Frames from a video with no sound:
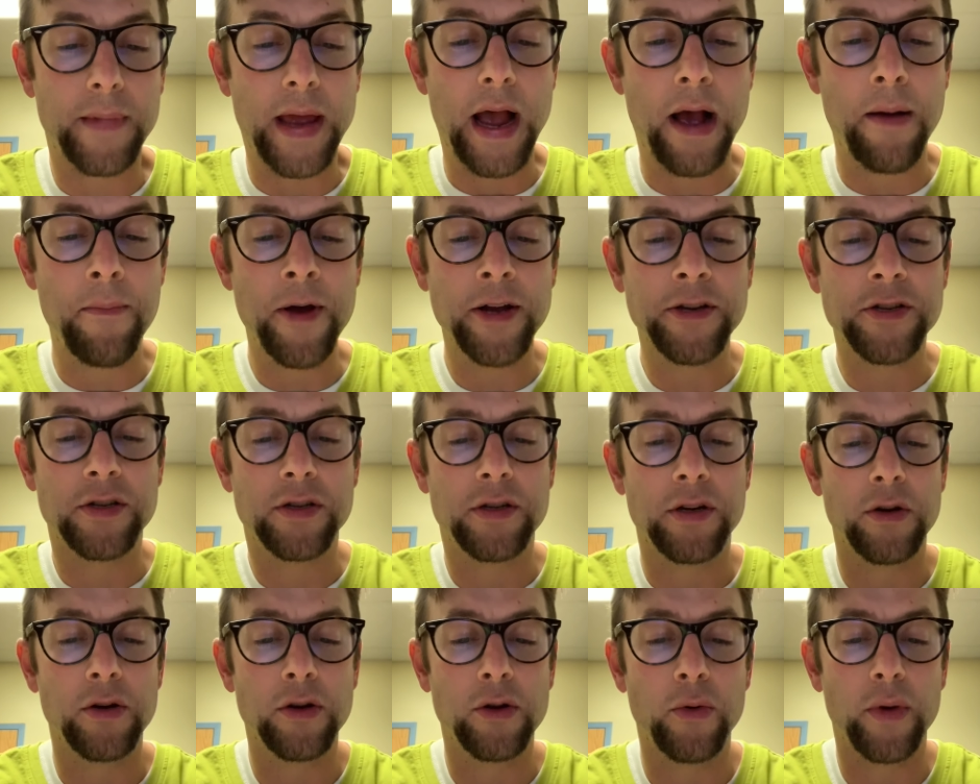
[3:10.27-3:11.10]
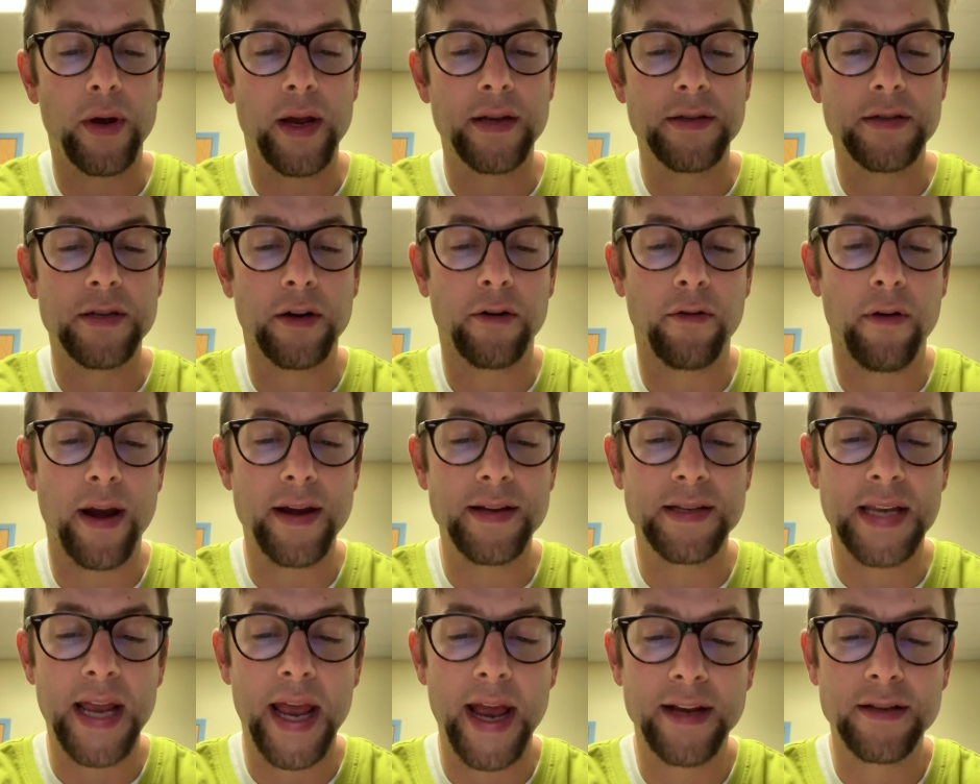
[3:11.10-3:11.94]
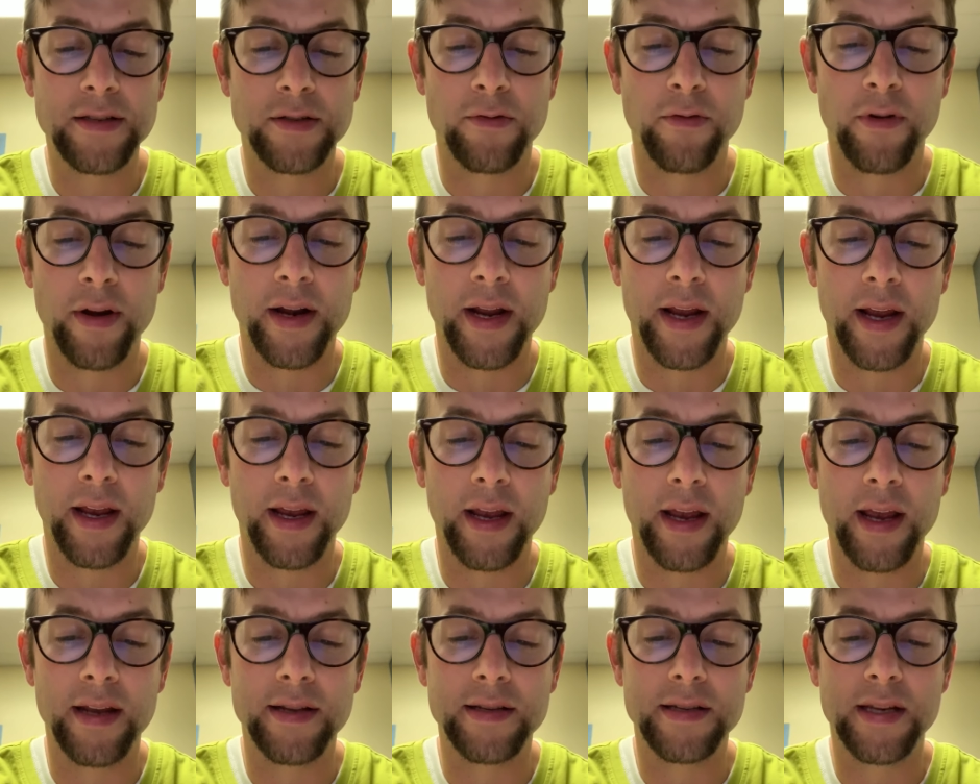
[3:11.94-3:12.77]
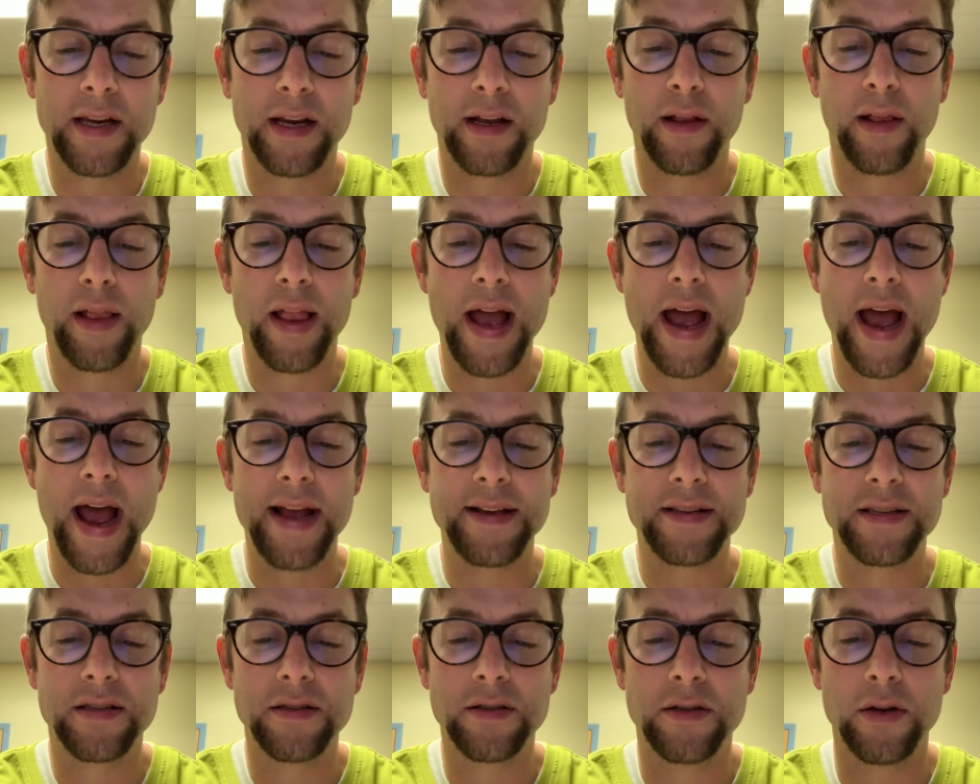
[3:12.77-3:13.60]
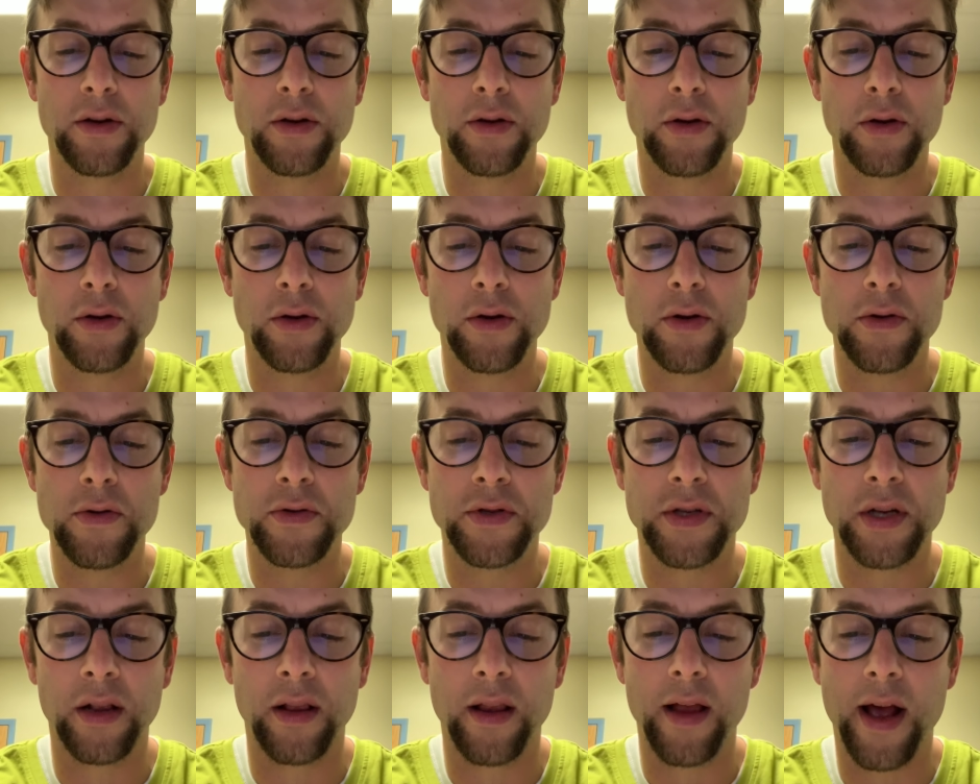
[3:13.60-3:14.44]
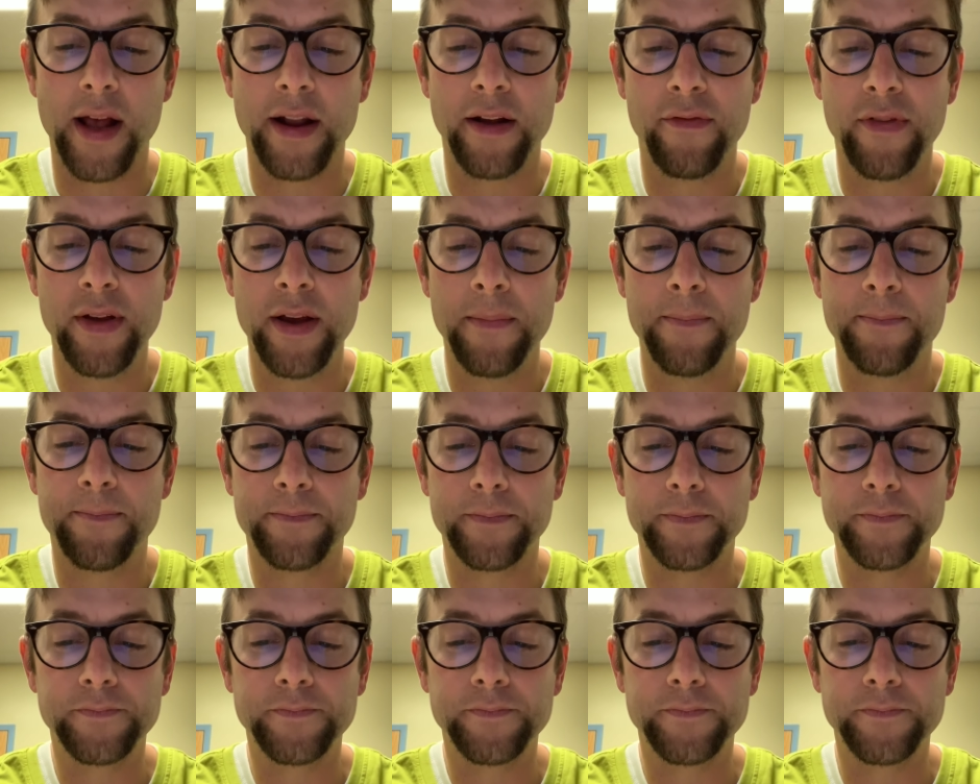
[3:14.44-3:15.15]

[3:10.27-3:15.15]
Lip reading: how much do you integrate text reading into class? Do you use a lot of it,